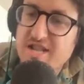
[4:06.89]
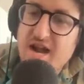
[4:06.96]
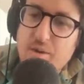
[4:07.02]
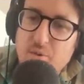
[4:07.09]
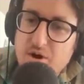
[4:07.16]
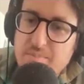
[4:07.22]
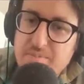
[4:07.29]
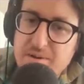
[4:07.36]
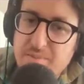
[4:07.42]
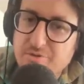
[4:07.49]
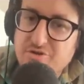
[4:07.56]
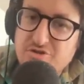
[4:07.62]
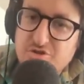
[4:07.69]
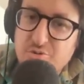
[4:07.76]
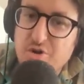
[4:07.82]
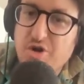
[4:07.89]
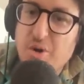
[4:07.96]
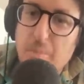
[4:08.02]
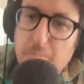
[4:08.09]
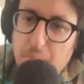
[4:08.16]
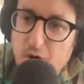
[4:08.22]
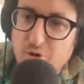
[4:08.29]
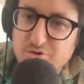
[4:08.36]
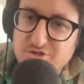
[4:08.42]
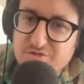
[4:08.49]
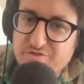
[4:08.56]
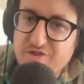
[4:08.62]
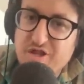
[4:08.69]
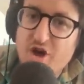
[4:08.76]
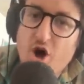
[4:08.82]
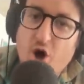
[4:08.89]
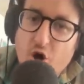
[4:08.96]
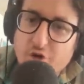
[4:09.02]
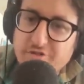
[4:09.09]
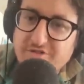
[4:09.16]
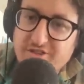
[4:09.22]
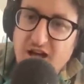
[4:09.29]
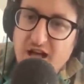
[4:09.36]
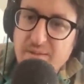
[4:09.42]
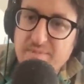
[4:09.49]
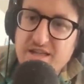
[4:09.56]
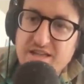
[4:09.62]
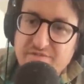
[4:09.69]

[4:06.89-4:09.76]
that I want to be able to do it compulsively all the time,